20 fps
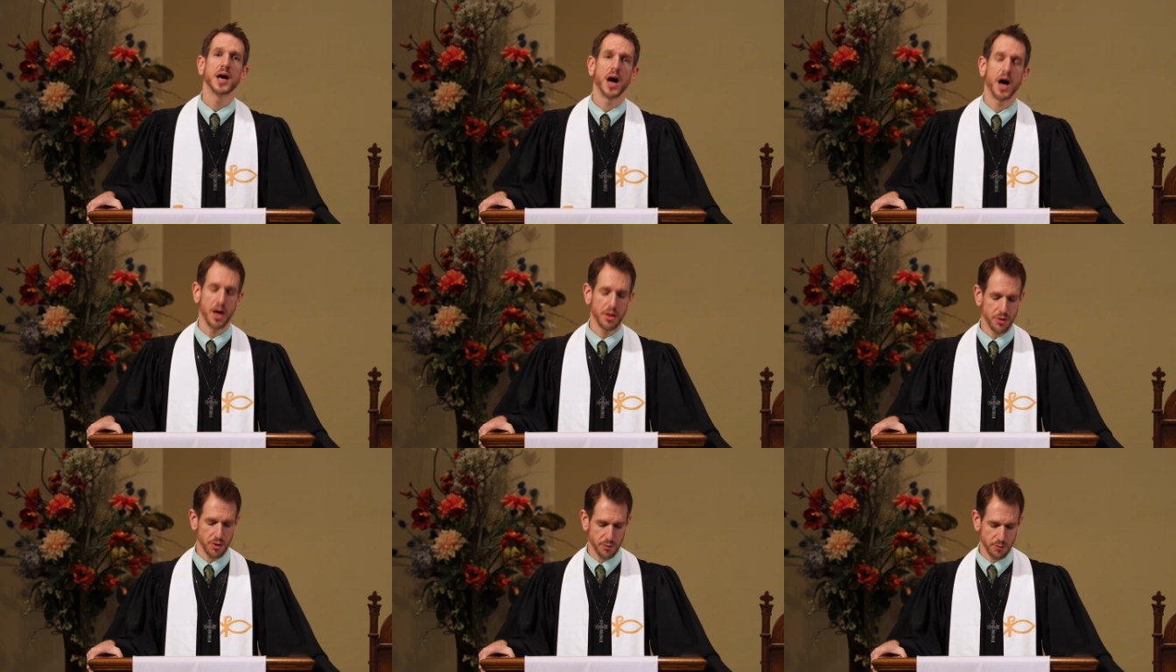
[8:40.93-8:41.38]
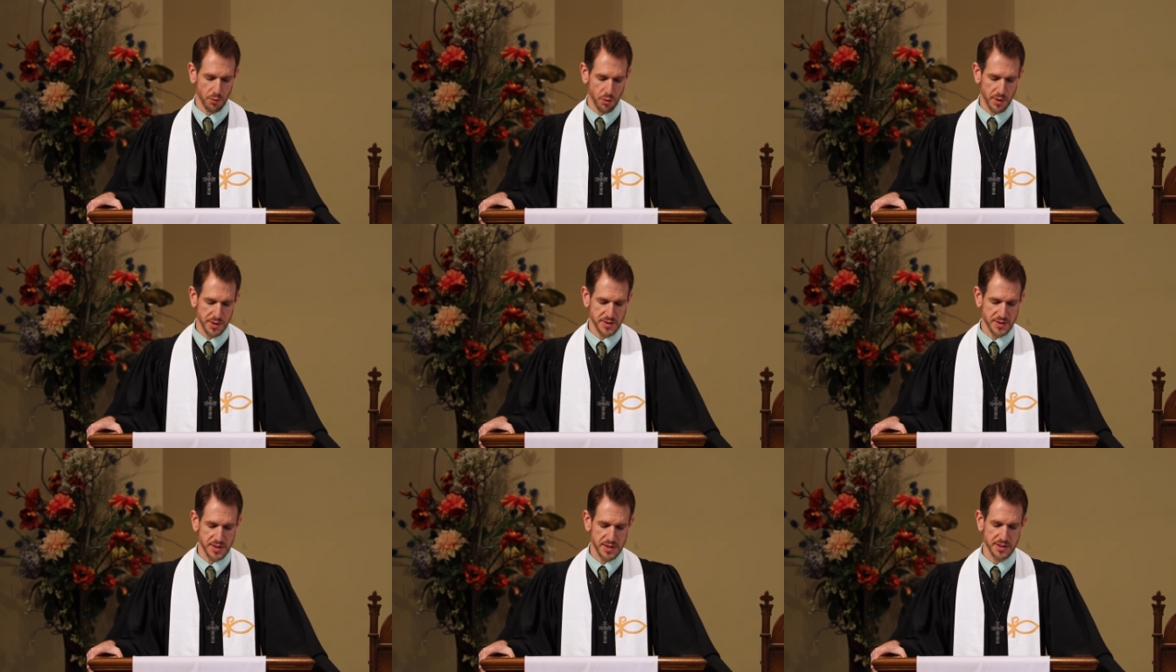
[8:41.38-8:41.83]
other
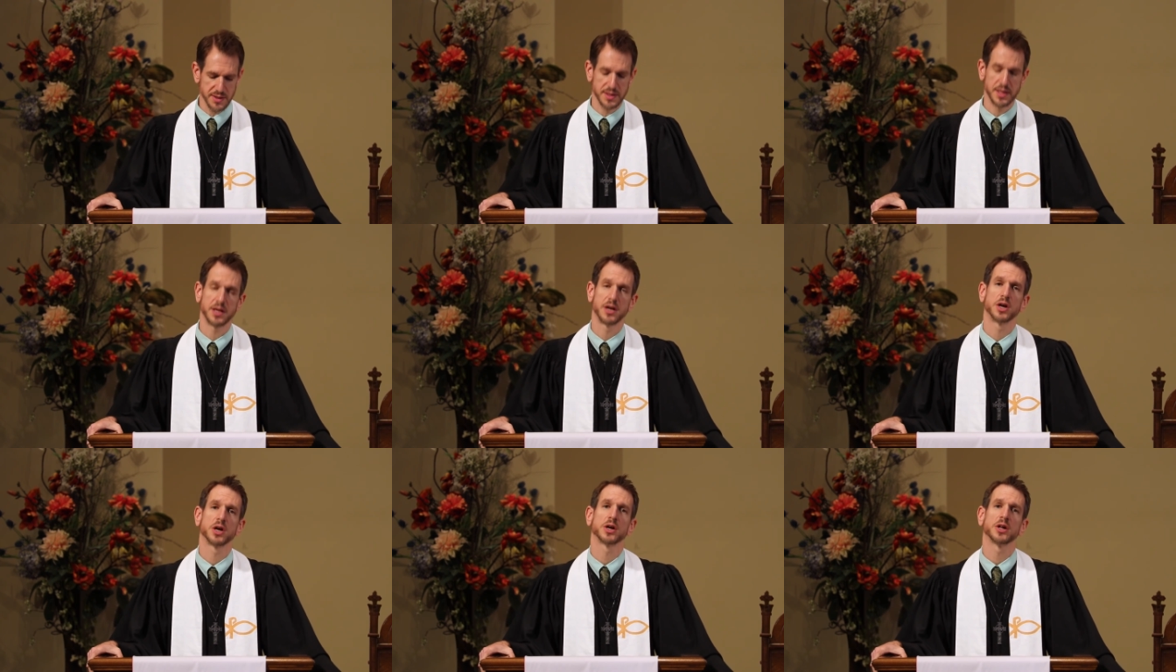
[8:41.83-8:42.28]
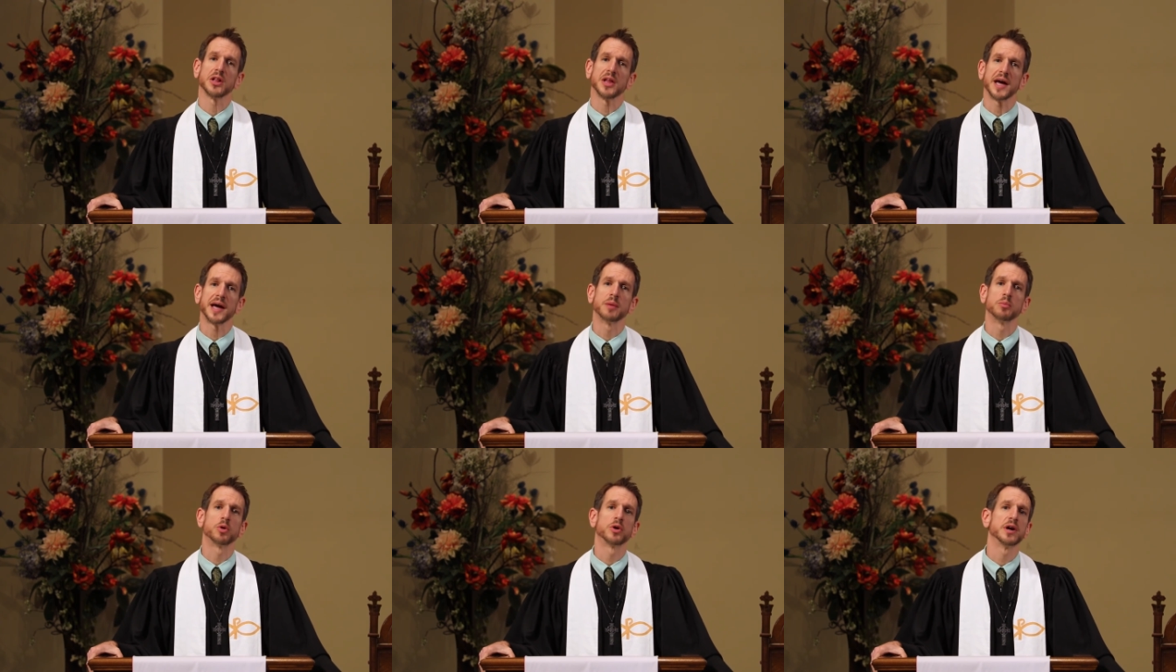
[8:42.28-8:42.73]
voices that are
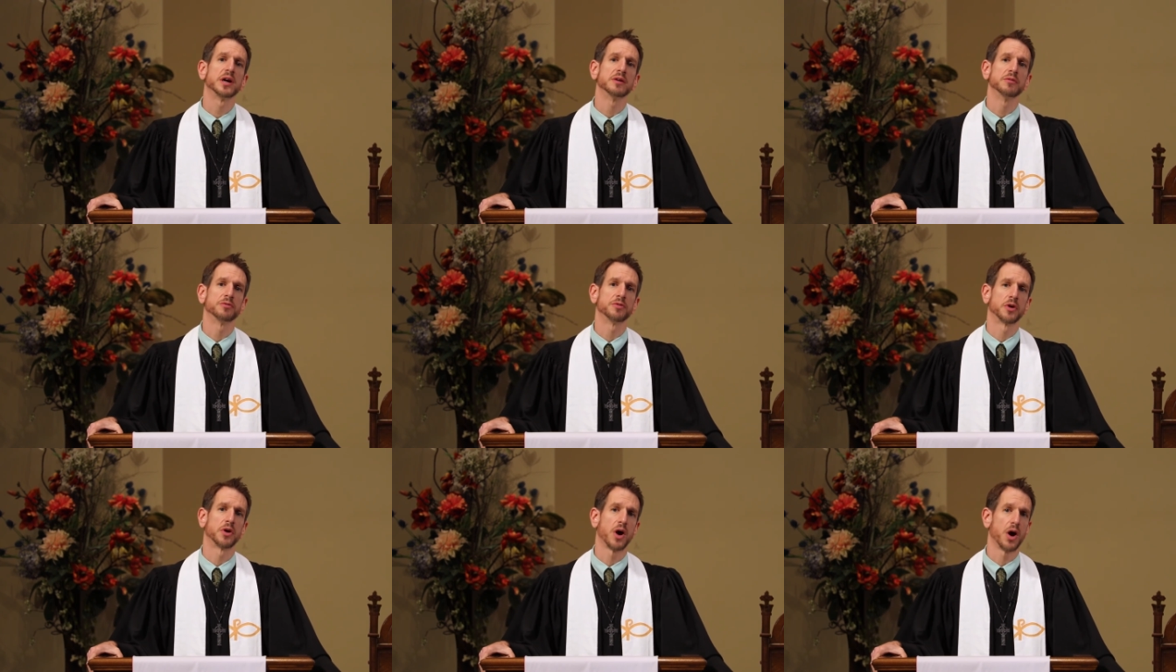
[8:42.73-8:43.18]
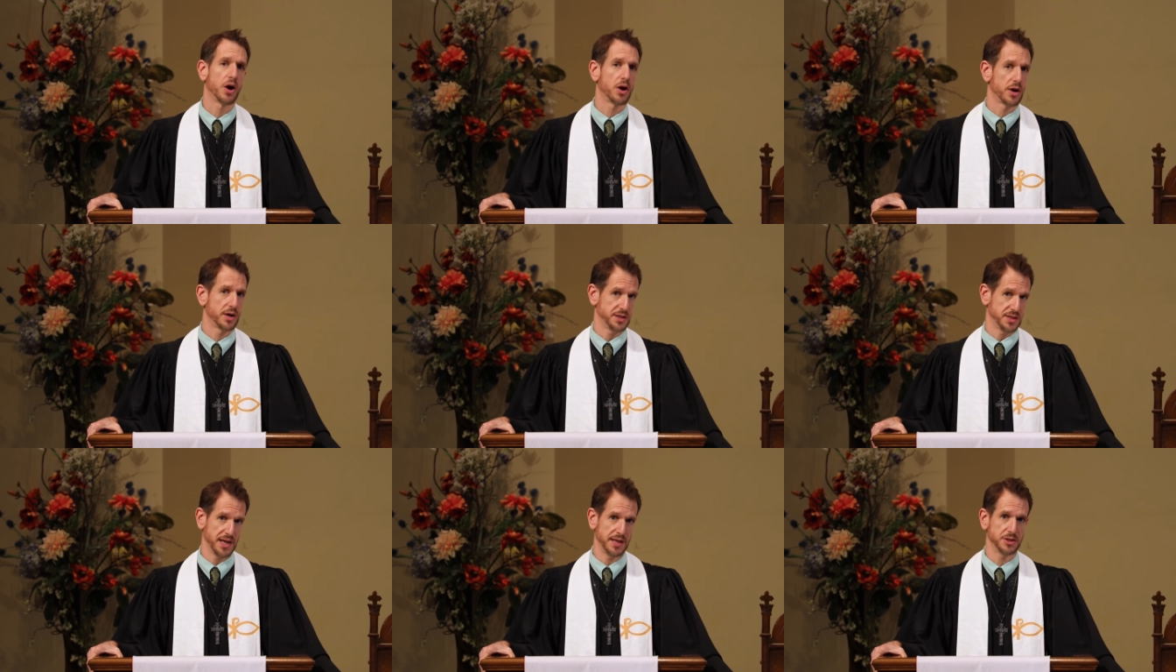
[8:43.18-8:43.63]
clamoring for
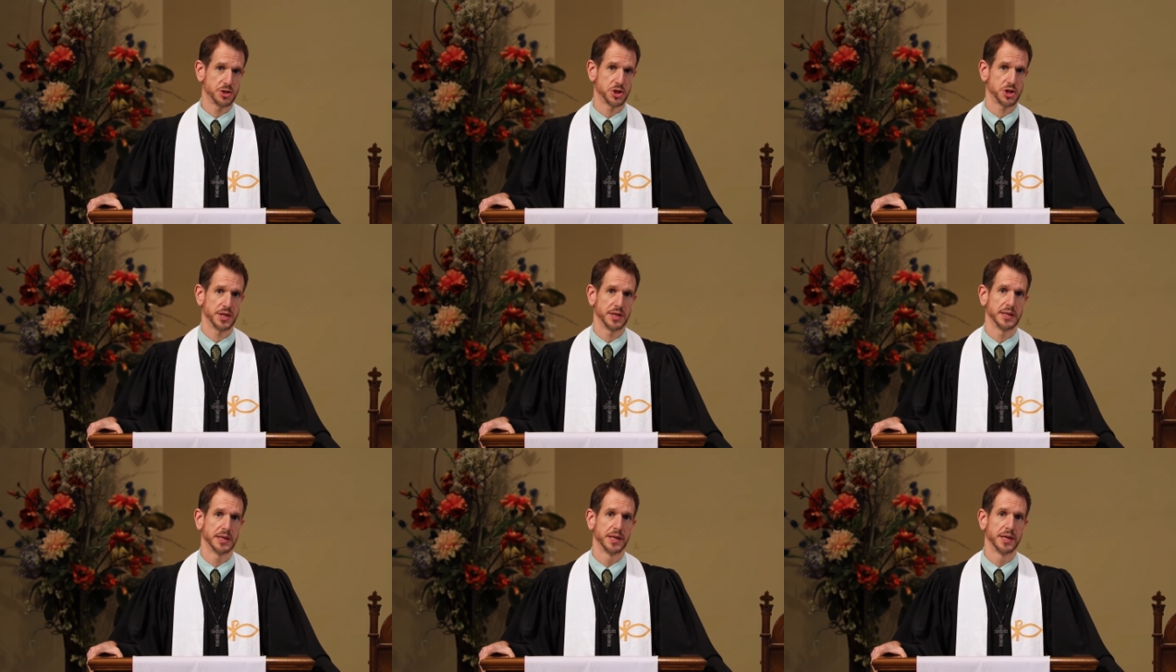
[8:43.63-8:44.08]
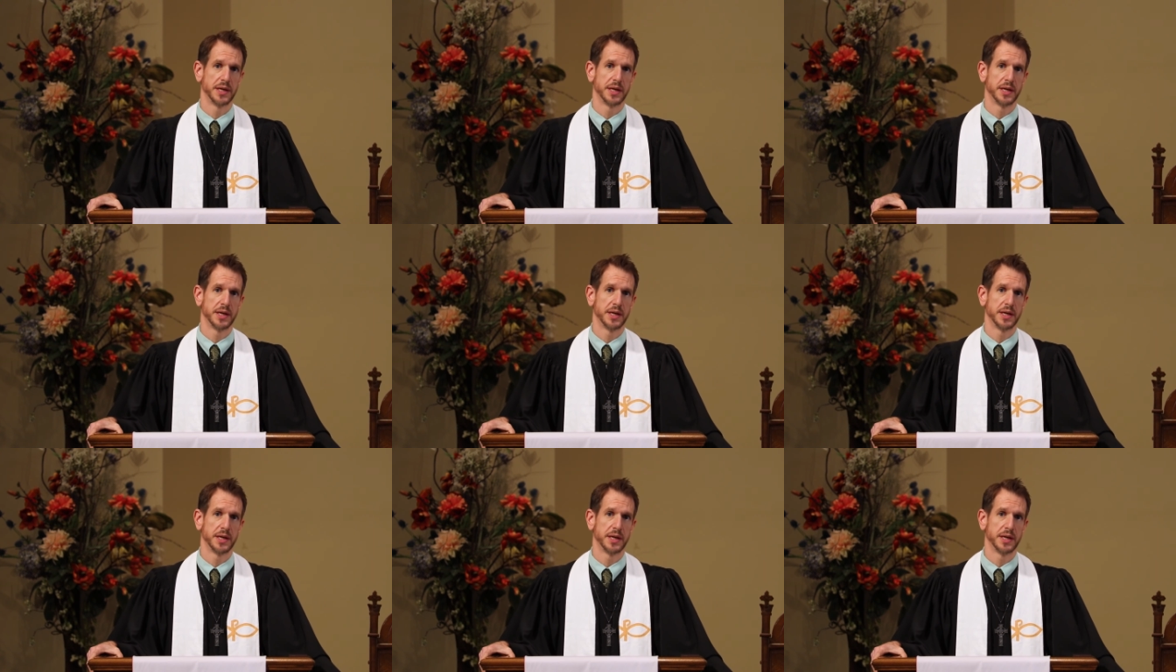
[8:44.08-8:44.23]
our attention